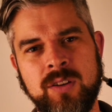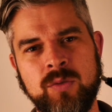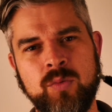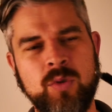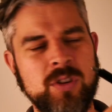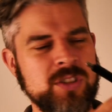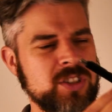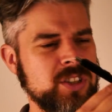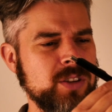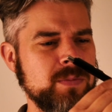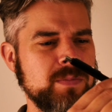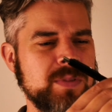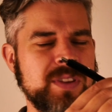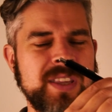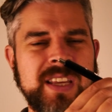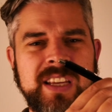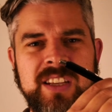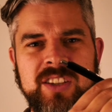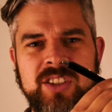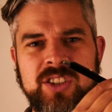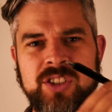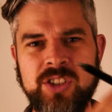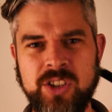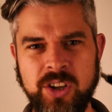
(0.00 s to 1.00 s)
what
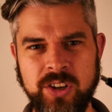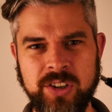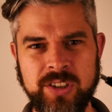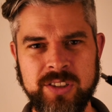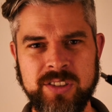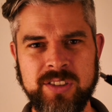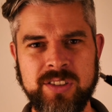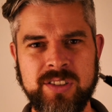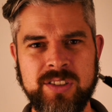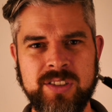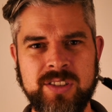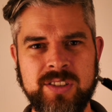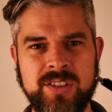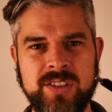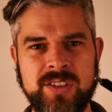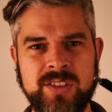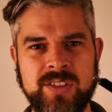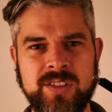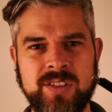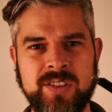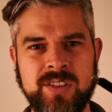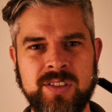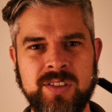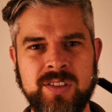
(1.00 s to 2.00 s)
something
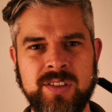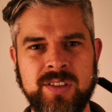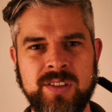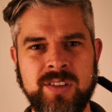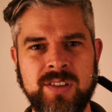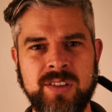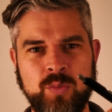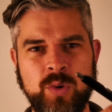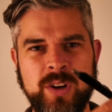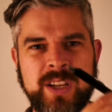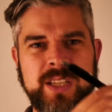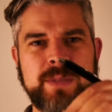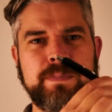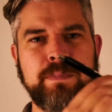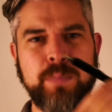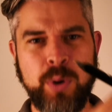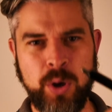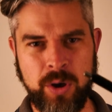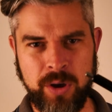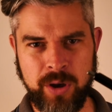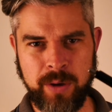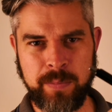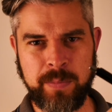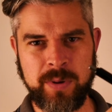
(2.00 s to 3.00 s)
does, what its
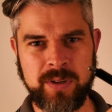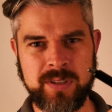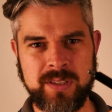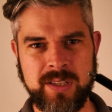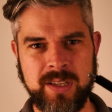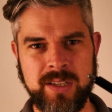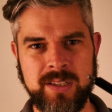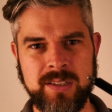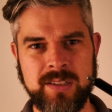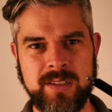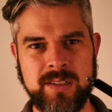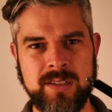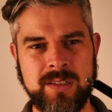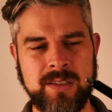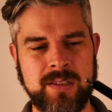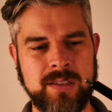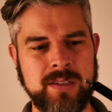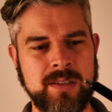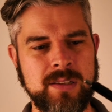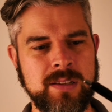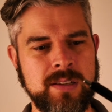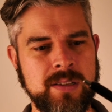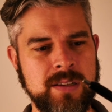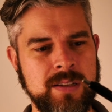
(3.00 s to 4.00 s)
purpose
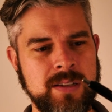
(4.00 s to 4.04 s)
is.